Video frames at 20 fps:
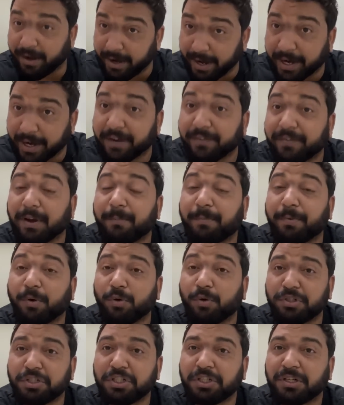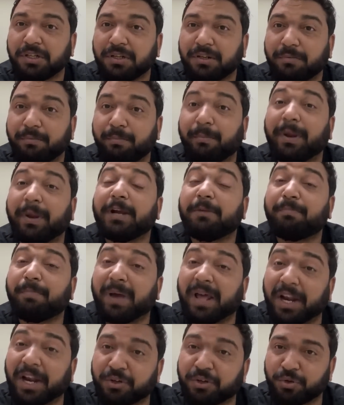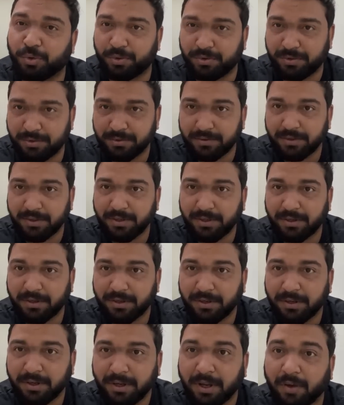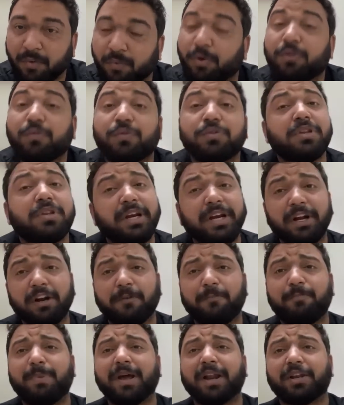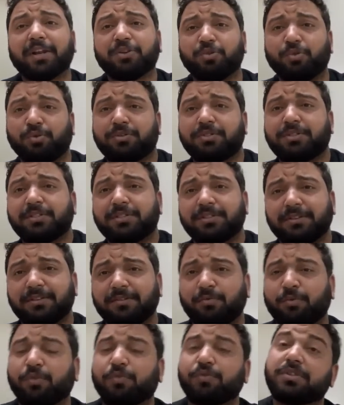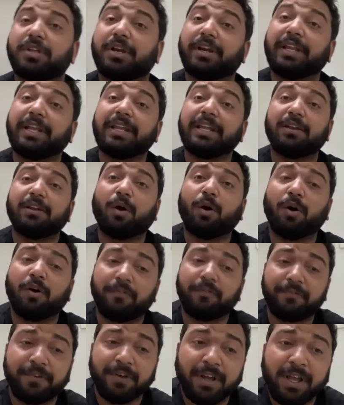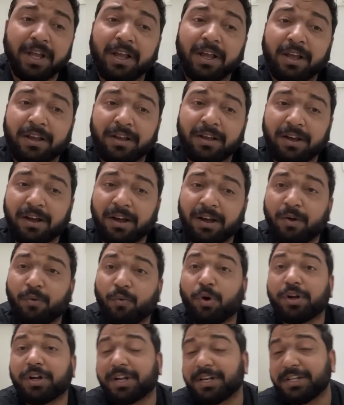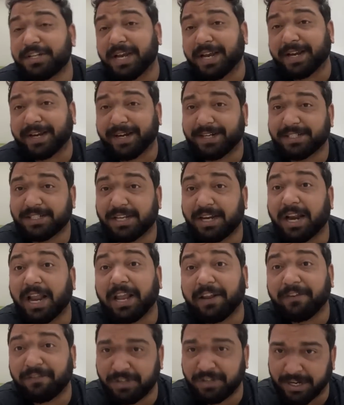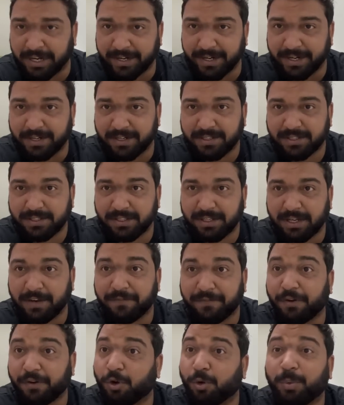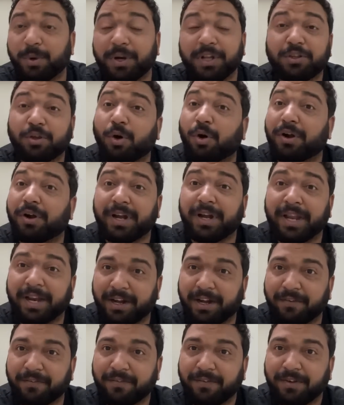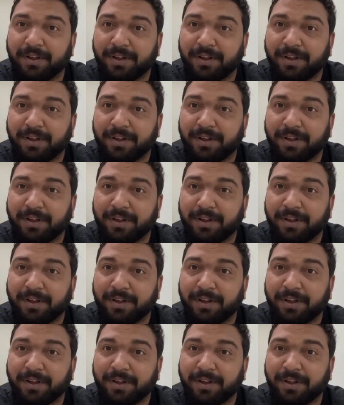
negative approach made parachute what was the need of parachutes? What was the need of uh, water jackets, life jackets, if nobody thought negative?